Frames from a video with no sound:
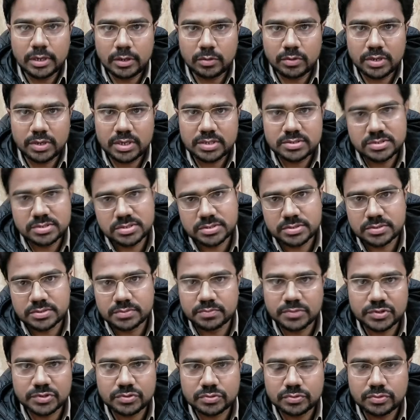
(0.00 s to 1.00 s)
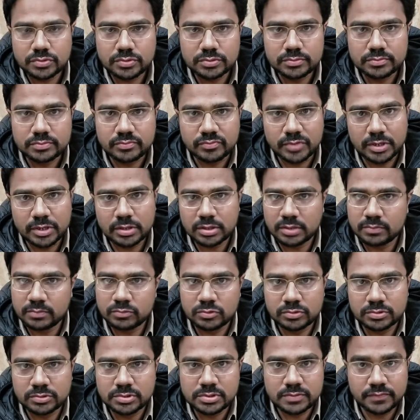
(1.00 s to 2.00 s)
Hello guys, this is Masood. Welcome
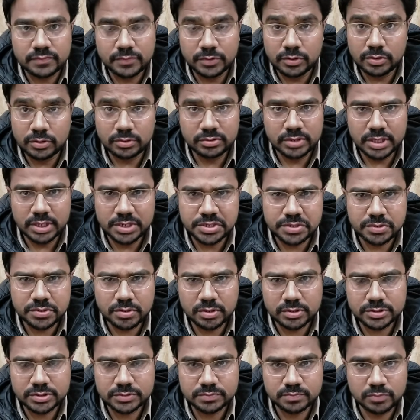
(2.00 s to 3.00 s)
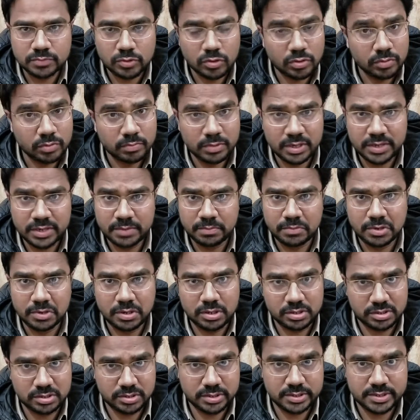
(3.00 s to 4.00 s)
to this video Dentitox Pro by
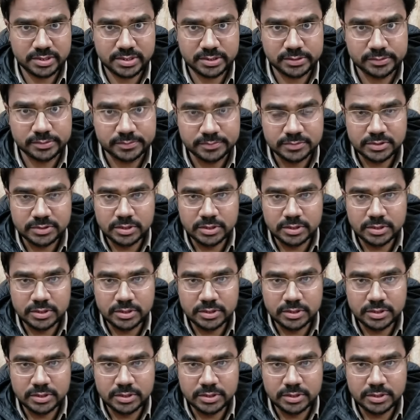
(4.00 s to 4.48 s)
Marc Hall.